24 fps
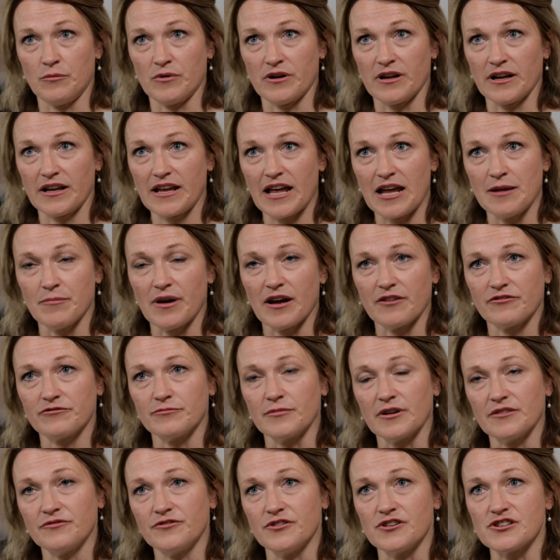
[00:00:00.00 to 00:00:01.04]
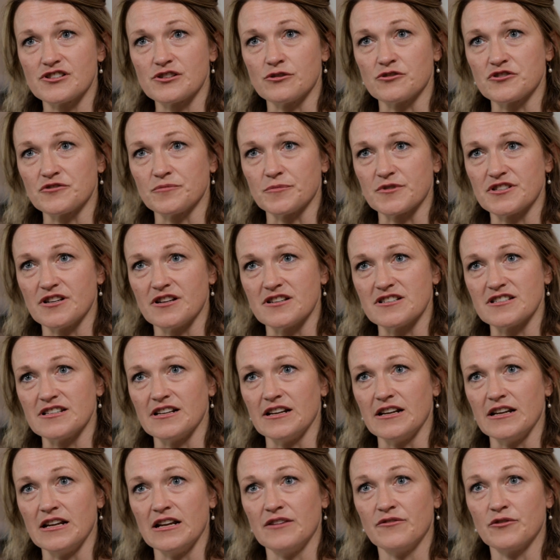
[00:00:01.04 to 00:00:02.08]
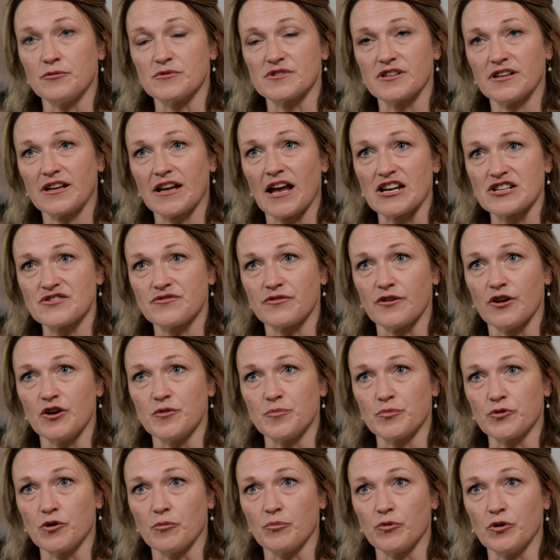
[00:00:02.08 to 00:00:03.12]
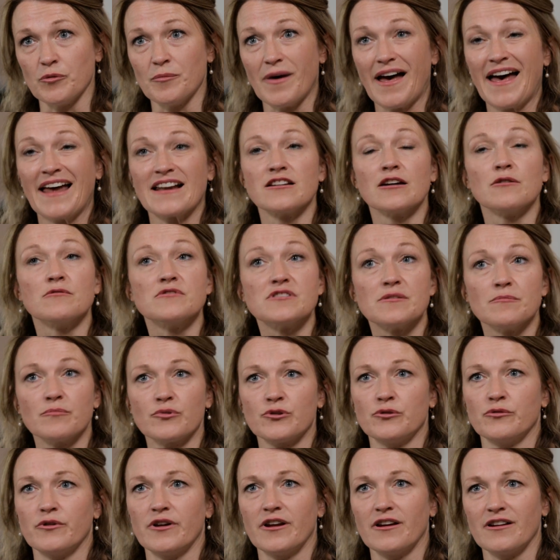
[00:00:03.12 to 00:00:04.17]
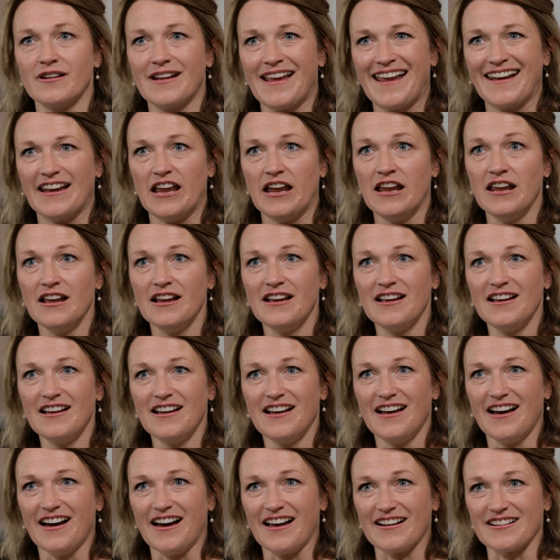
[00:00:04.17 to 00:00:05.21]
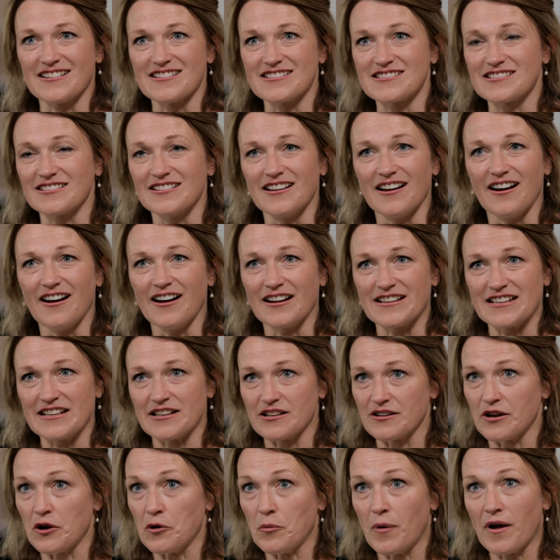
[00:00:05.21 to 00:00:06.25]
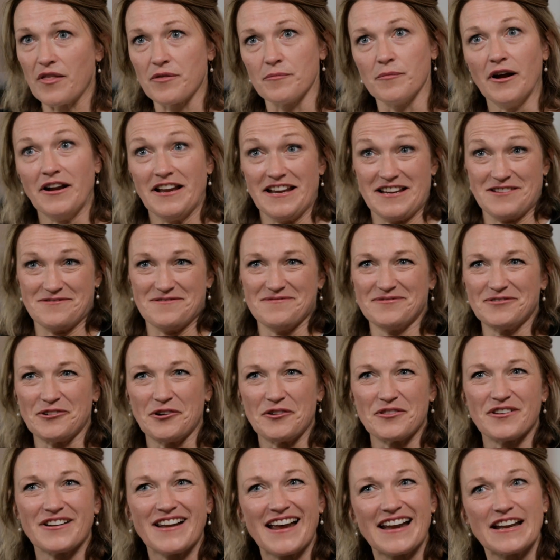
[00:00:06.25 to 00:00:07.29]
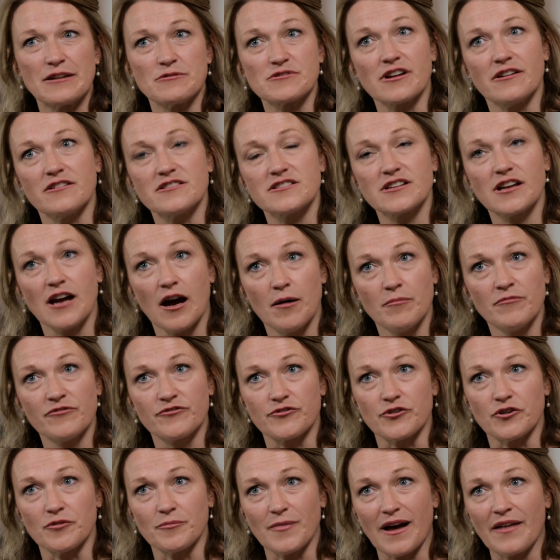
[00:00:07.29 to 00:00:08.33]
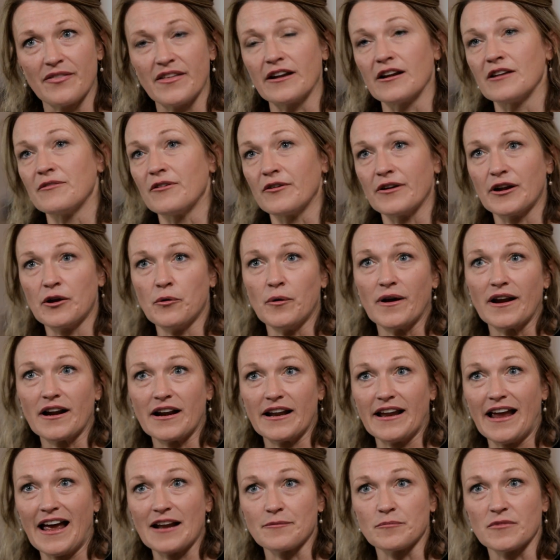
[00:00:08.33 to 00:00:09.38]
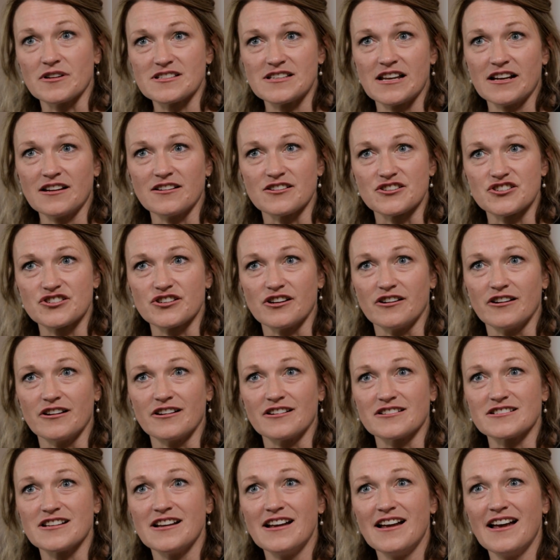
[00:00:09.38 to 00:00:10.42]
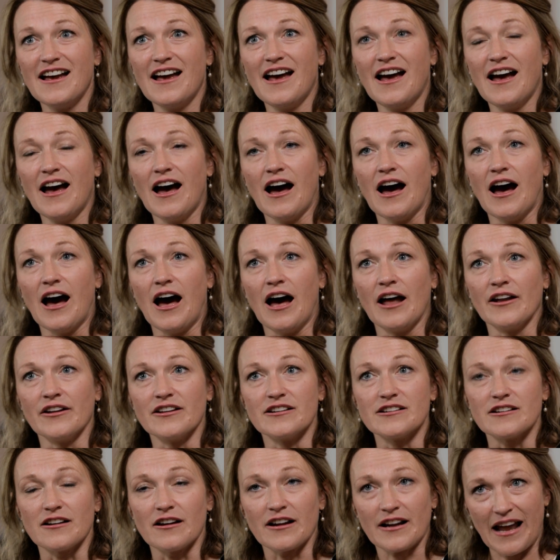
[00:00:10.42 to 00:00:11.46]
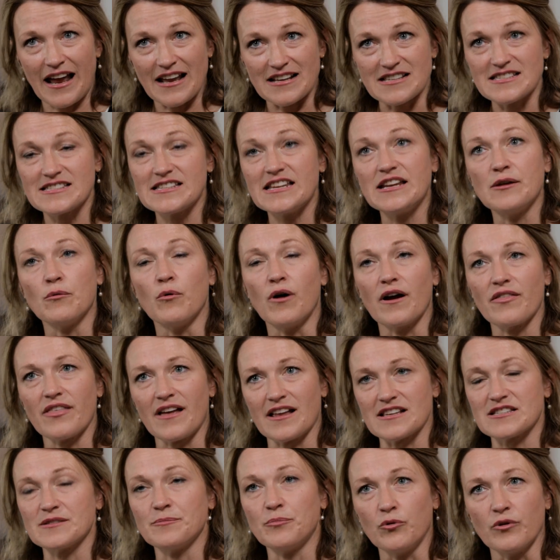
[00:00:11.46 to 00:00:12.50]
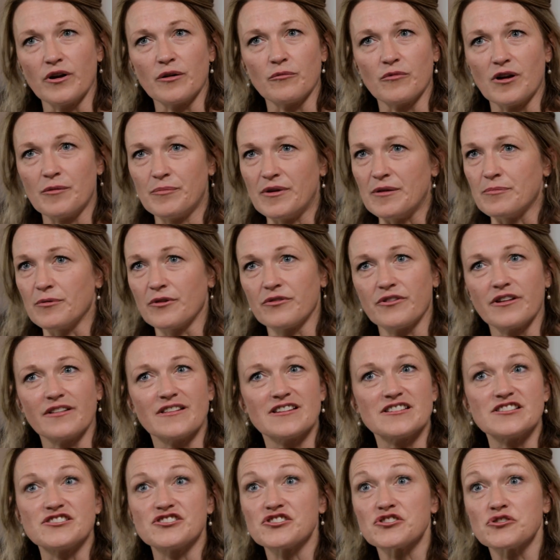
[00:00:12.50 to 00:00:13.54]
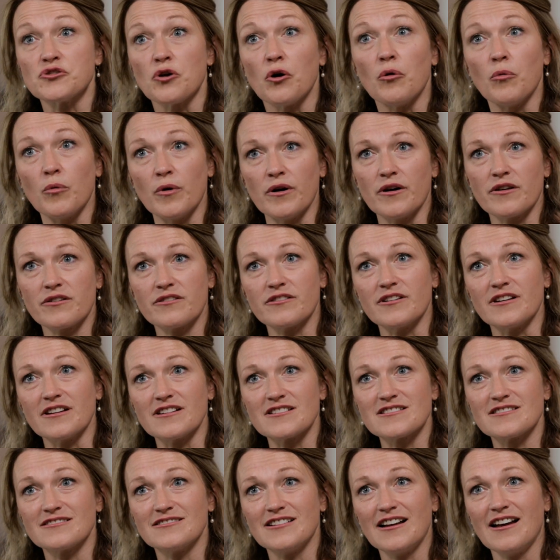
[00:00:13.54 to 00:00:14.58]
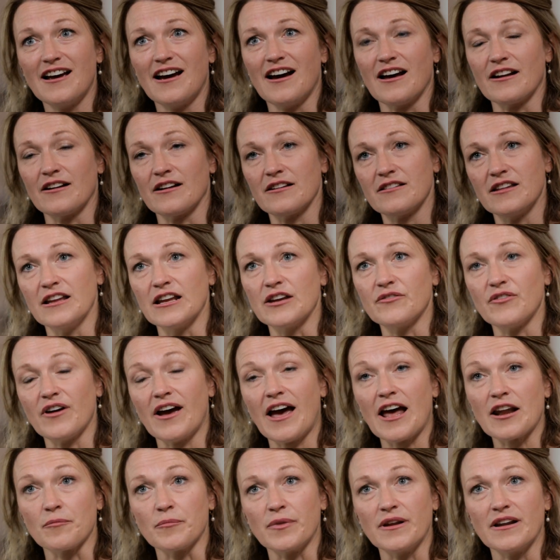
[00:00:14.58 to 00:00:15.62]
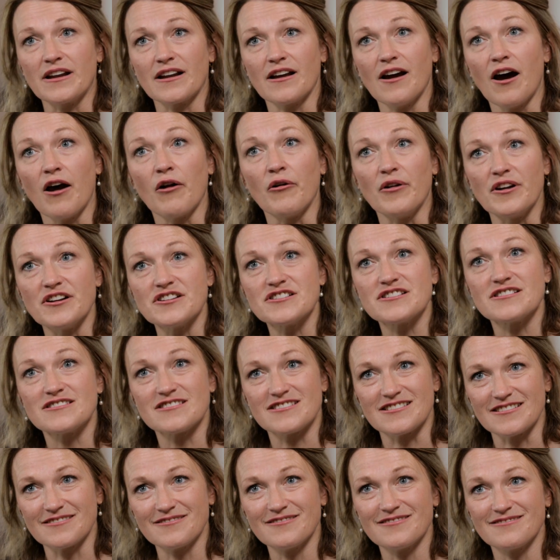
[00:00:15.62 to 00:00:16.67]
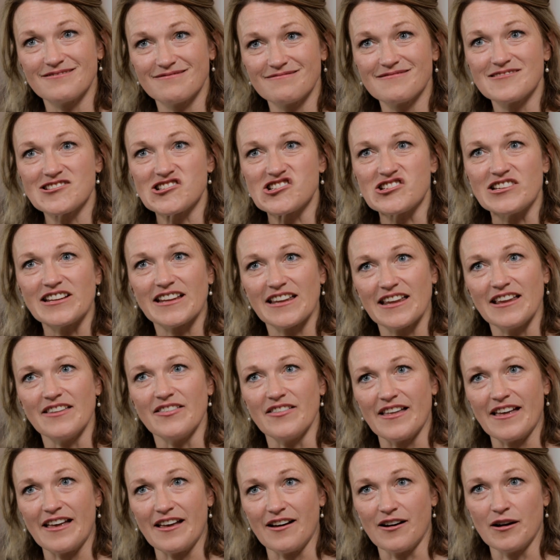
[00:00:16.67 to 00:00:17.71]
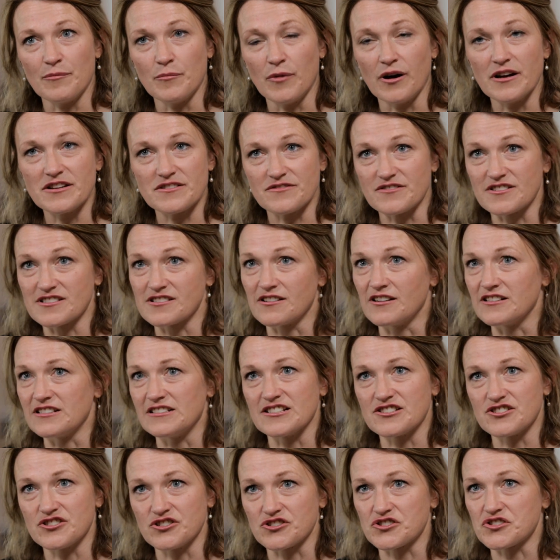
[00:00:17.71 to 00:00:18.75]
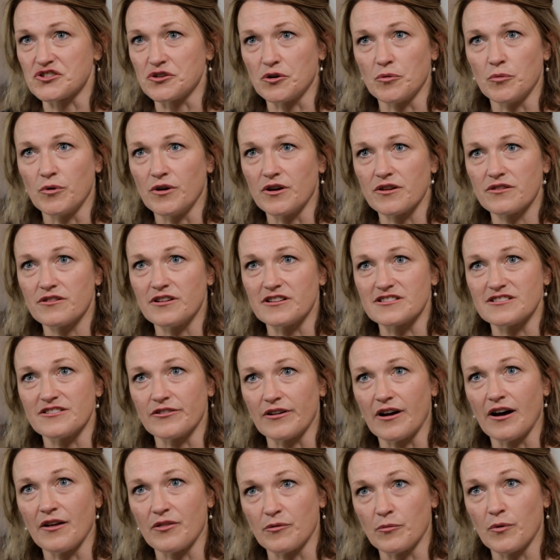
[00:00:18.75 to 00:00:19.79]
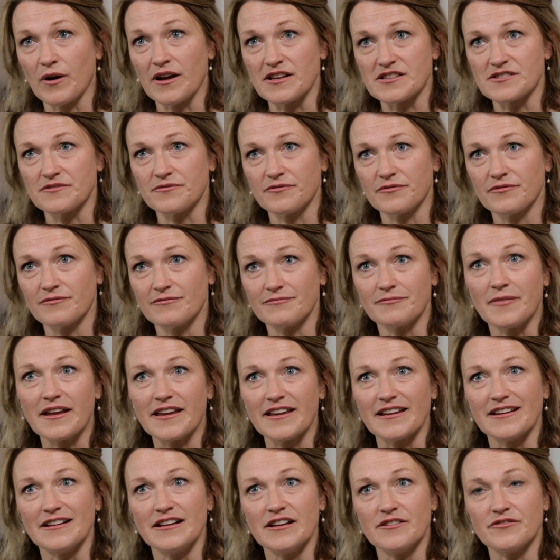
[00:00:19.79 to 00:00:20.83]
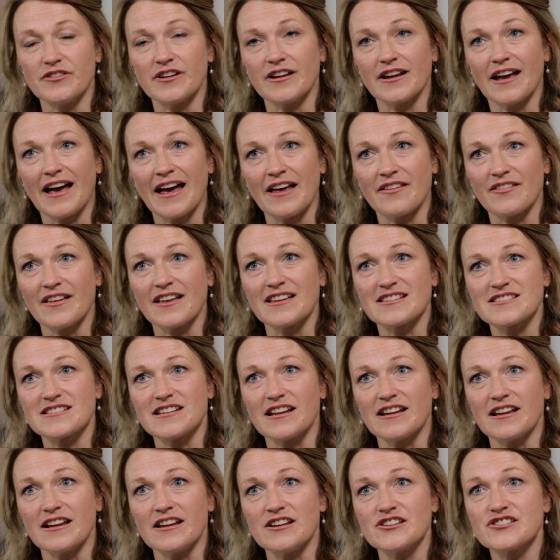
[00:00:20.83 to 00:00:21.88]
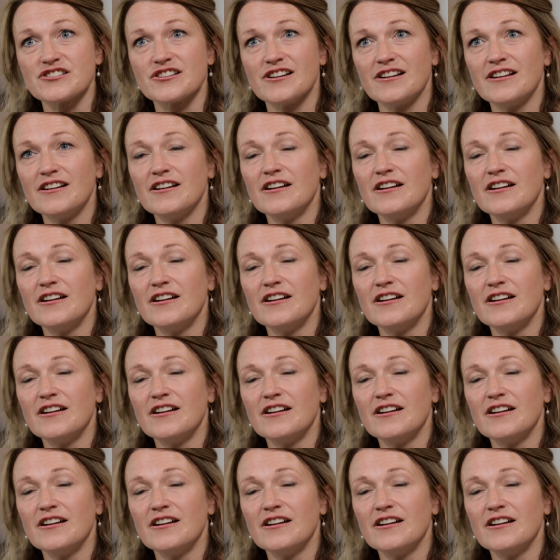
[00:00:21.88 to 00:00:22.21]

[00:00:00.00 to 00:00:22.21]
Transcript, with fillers: When I came back from my first lot of maternity leave, there was a cash flow problem and I was employing a nanny and I didn't know where the money to employ the nanny was going to come from. And then I very quickly had my second child. And I can see why that's a point where people think this is just not worth it. And I think if I hadn't been encouraged to stick in there, I might have decided it's just not worth it and there are other ways of making a living at that stage.